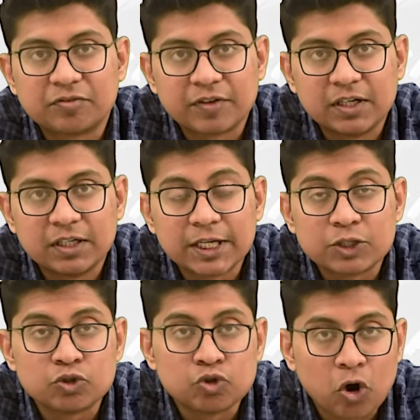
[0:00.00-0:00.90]
figure
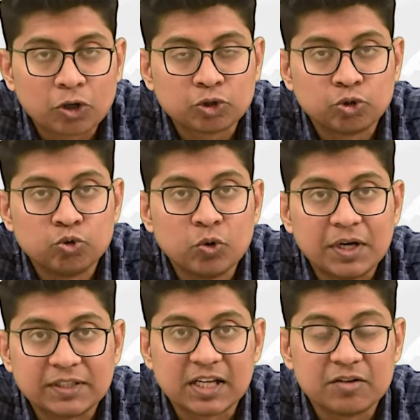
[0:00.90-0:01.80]
is not through
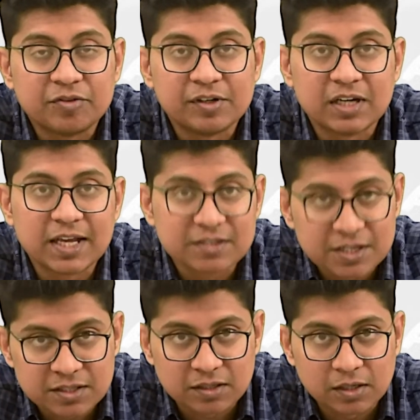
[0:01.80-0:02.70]

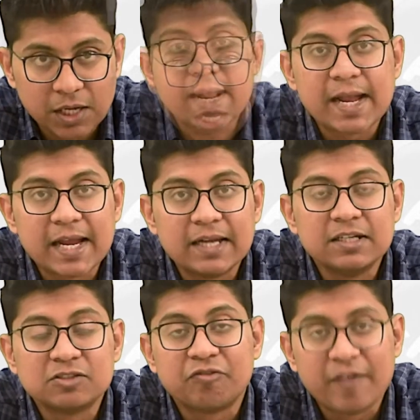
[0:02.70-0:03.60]
self-realization. In
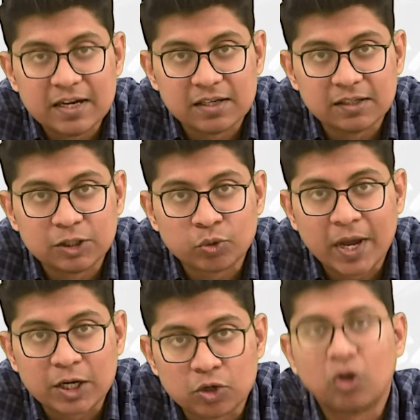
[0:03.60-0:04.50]
his failure to
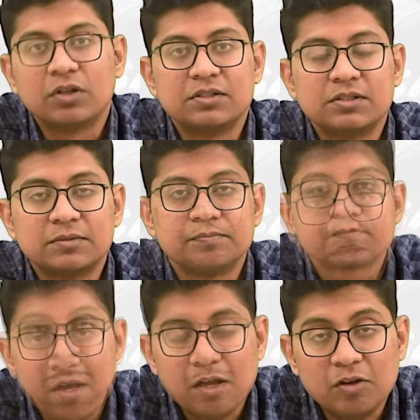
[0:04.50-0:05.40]
acknowledge,
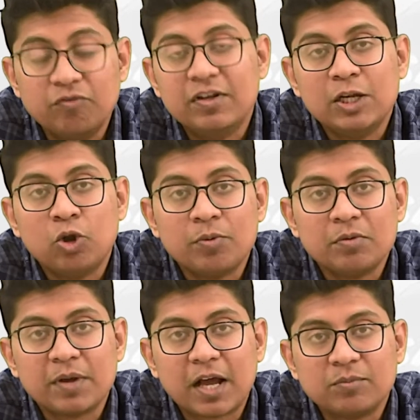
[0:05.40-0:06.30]
Willy Loman
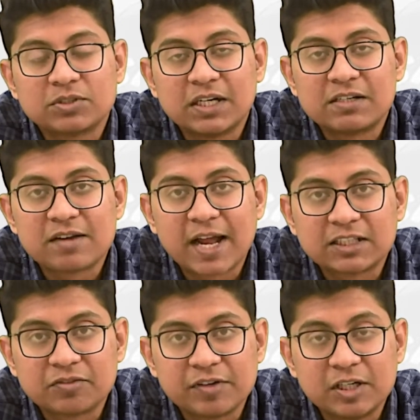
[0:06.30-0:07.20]
becomes a
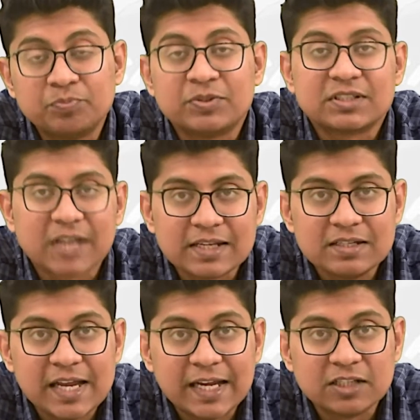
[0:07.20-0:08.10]
tragic figure
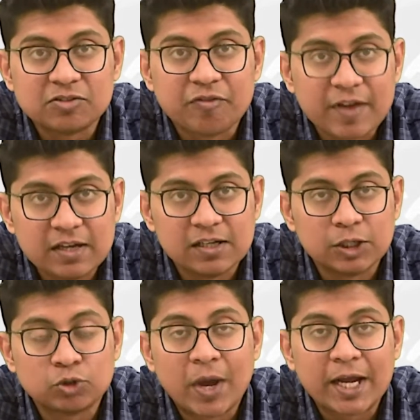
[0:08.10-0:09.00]
precisely in his failure
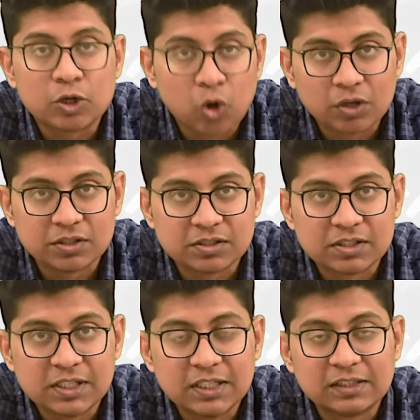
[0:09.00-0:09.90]
to acknowledge
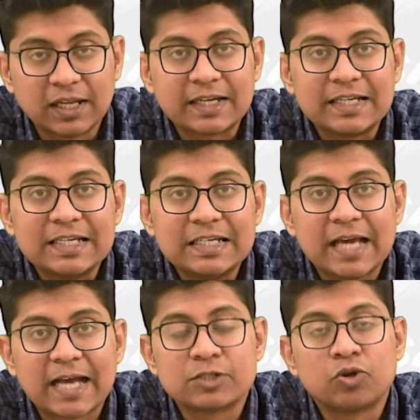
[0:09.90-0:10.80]
that he
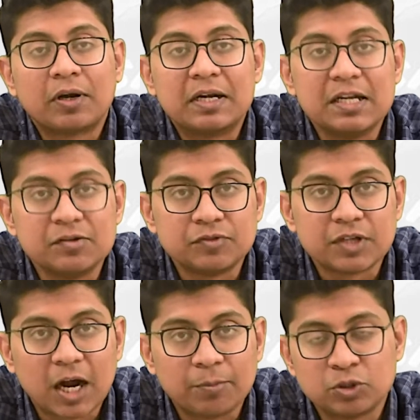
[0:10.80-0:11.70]
has not lived
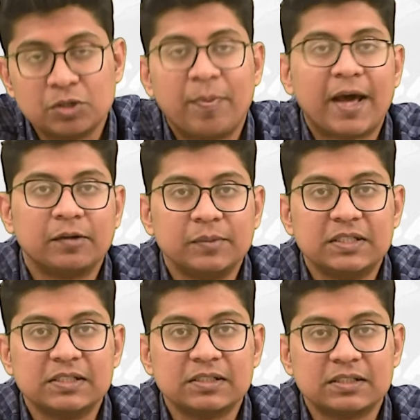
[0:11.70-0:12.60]
up to the
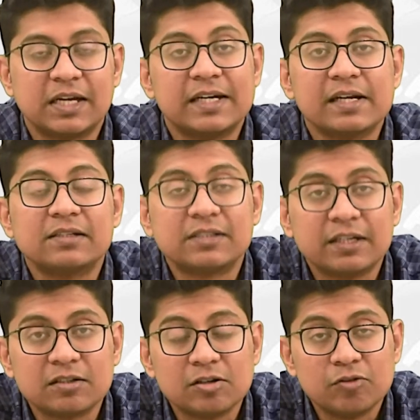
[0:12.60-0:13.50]
parameters that he has
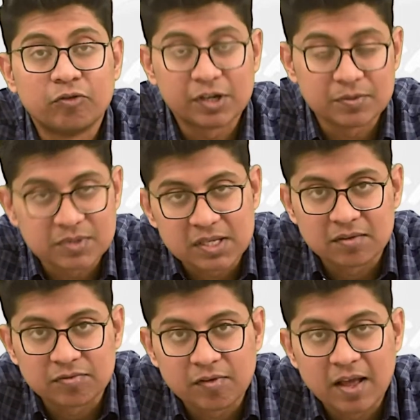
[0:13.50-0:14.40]
set for
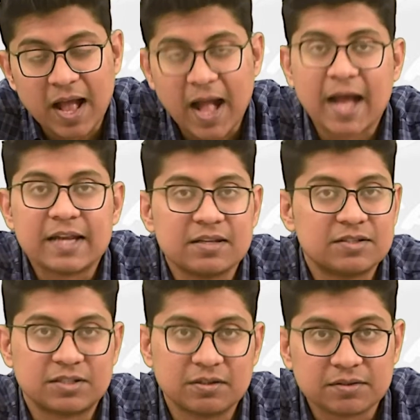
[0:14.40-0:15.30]
himself and his
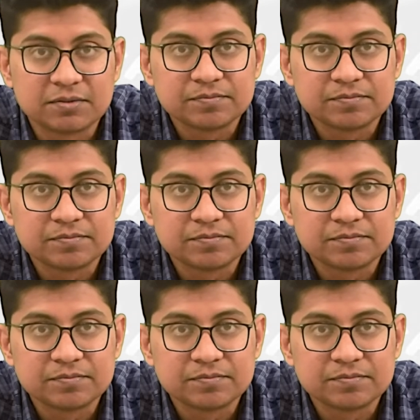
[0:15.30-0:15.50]
children.